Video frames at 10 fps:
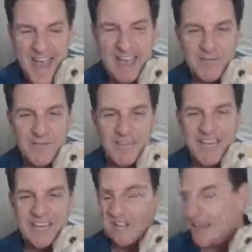after the
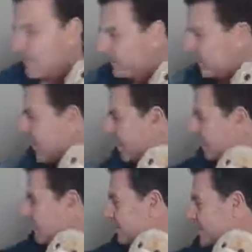nickname of
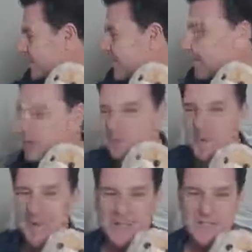Connor, my son who
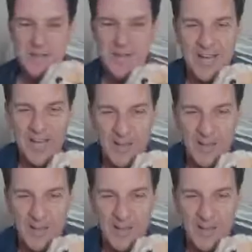passed away.